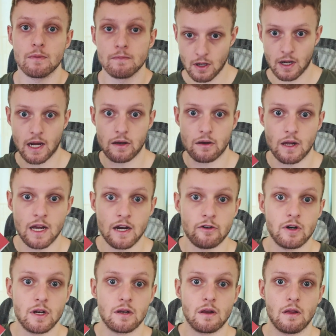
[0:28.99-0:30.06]
Okay, so here
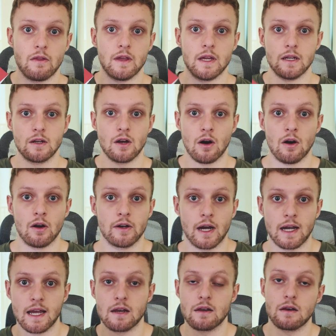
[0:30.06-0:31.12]
is the card. I
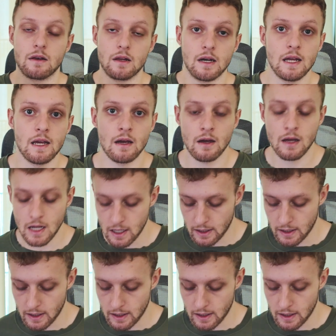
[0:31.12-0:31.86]
guess it's in here.